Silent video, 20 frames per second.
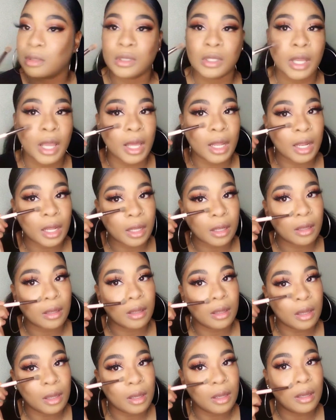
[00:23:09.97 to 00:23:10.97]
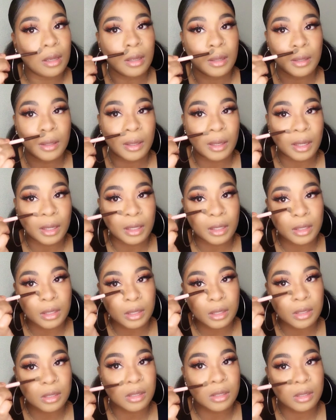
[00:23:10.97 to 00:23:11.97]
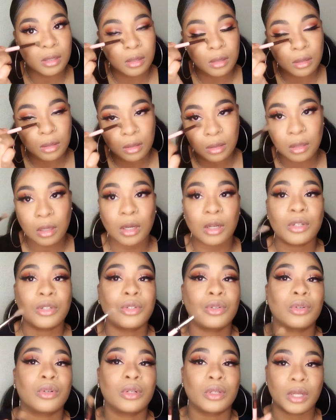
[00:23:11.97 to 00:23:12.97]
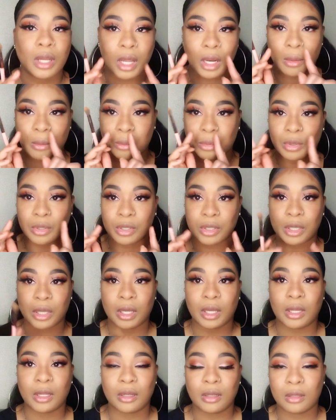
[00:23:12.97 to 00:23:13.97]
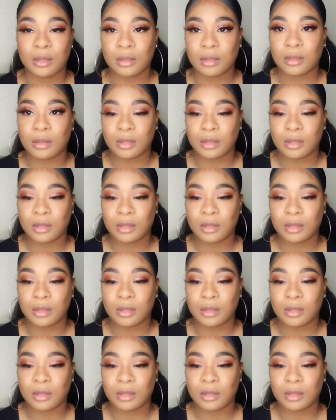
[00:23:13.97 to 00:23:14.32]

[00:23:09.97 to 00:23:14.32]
So kind of like this contour kind of put in.